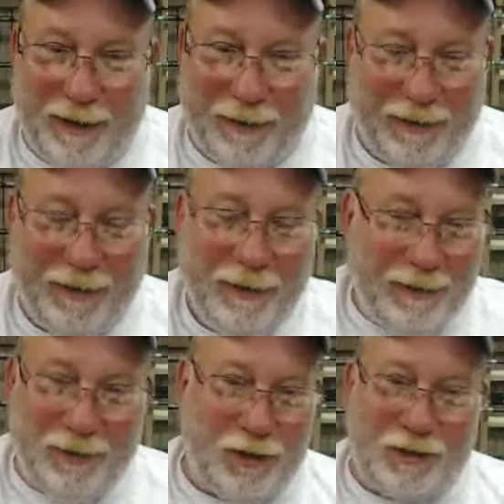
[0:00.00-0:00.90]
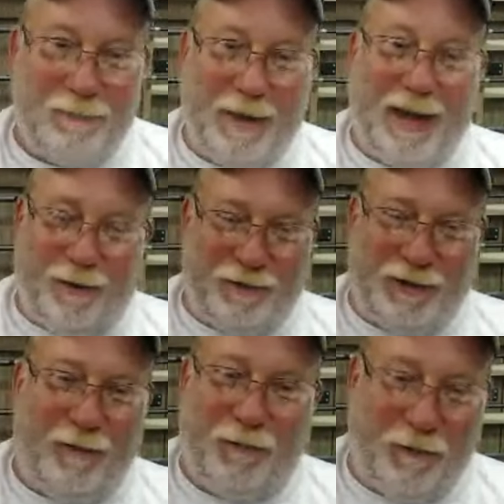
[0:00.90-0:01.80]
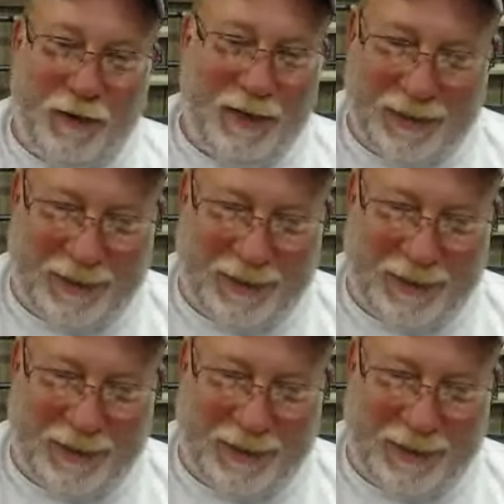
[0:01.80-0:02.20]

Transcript: reeling. It's just a matter of self-defense